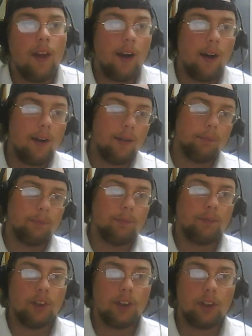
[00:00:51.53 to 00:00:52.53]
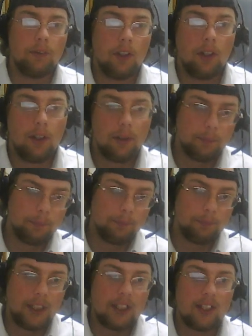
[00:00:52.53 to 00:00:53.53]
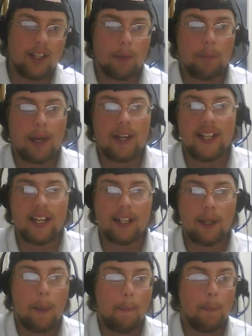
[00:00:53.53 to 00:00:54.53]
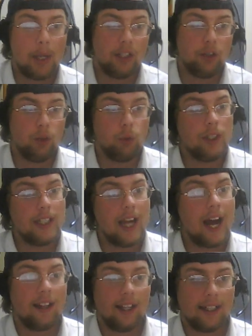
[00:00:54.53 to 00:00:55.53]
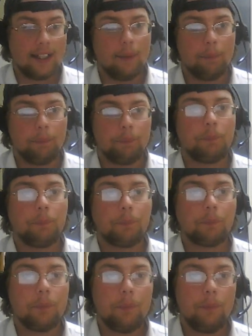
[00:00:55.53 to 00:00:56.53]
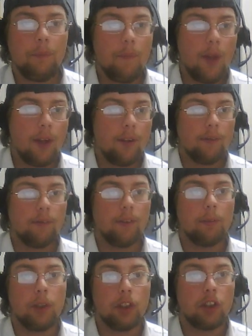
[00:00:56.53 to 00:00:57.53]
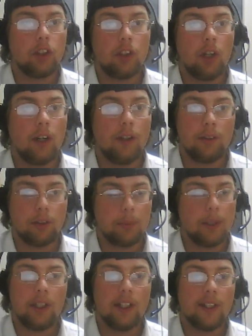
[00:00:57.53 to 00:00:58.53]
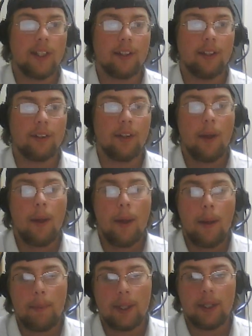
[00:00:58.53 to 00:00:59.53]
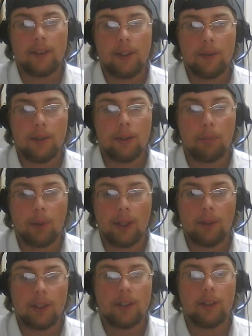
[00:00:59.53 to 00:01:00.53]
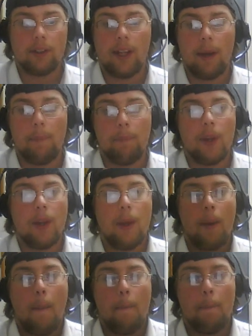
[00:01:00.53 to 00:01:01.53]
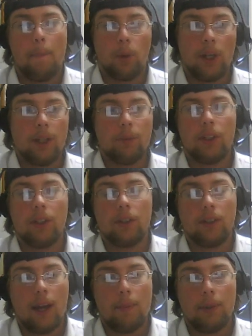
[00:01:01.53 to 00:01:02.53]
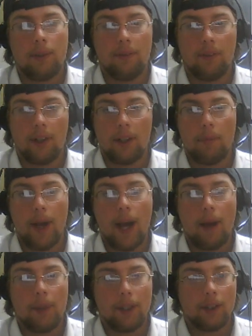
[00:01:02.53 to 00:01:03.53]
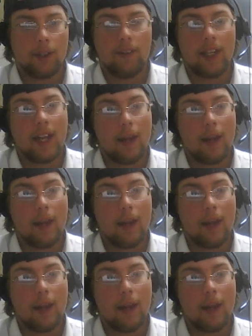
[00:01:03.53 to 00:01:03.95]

um, first of all, it's not a bad deck, but I do not like it from just the start, just by looking at the deck list because it uses Brain Research Lab. Brain Research Lab is very bad because if they